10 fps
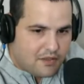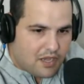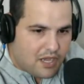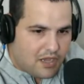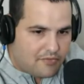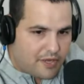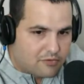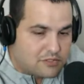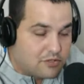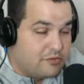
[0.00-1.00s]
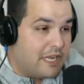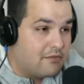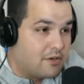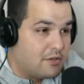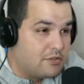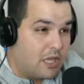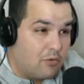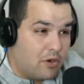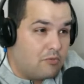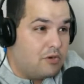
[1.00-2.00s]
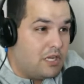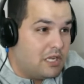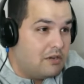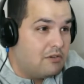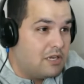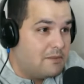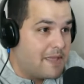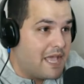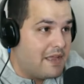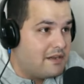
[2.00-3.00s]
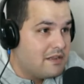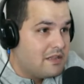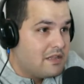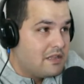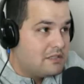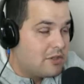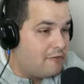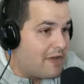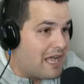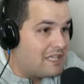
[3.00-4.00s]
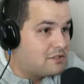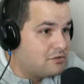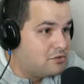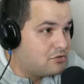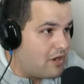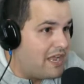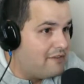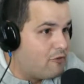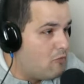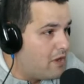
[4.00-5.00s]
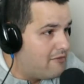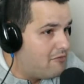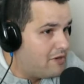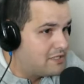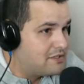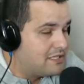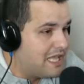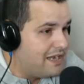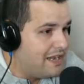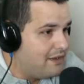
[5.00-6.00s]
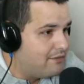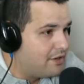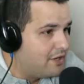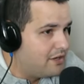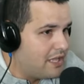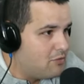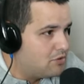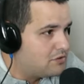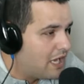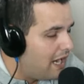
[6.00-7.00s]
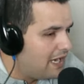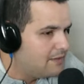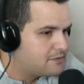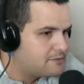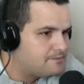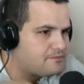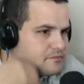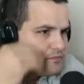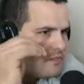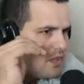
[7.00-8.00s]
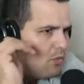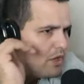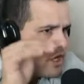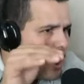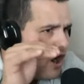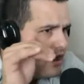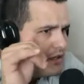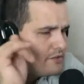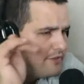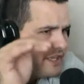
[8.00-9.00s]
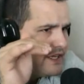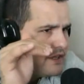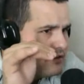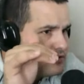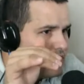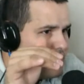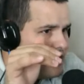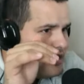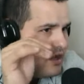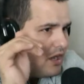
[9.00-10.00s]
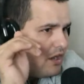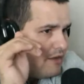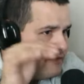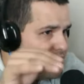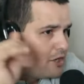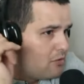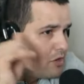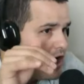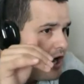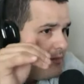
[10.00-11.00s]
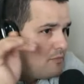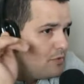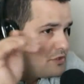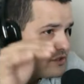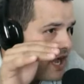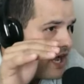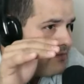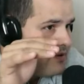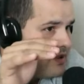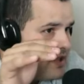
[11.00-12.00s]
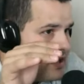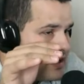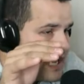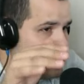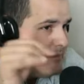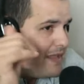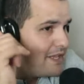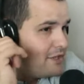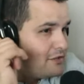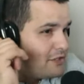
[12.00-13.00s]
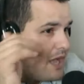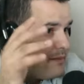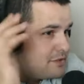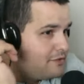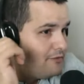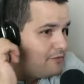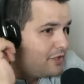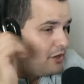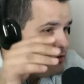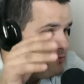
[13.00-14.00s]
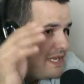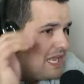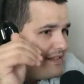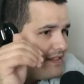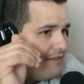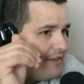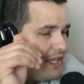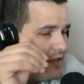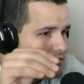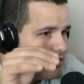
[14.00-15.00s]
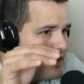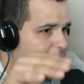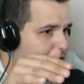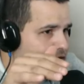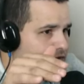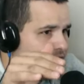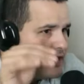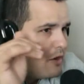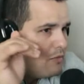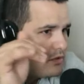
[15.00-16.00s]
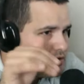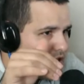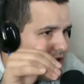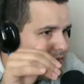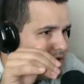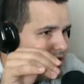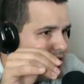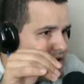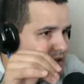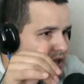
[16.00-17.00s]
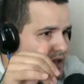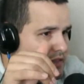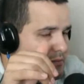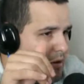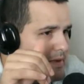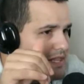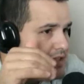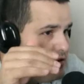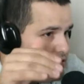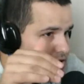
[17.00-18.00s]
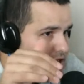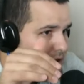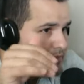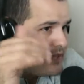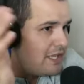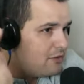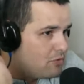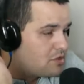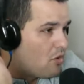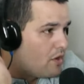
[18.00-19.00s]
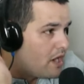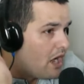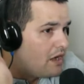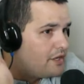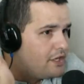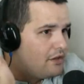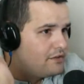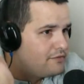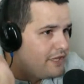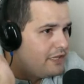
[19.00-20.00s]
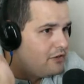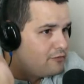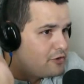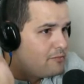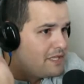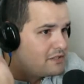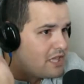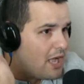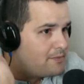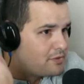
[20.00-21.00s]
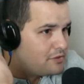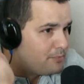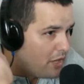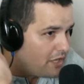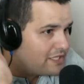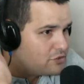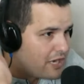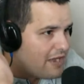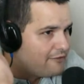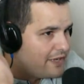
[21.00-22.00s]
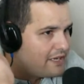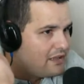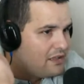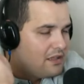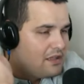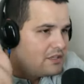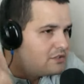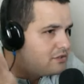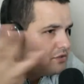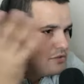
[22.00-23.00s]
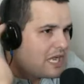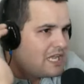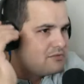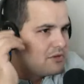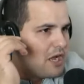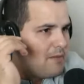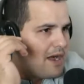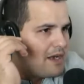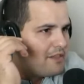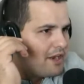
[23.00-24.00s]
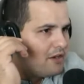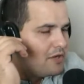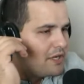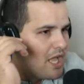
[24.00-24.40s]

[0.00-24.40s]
uh, there were some neighborhoods that were really, really bad. So if I had to drive for whatever reason in that neighborhood, it was times where cars, vehicles, uh, a vehicle would come, would stop, kind of make you stop because you you know you behind that vehicle. So that first vehicle will stop, and the moment that you stop thinking, "What's going on?" You know, this vehicle in front of me stops, so it's blocking traffic. Two guys will come out of there with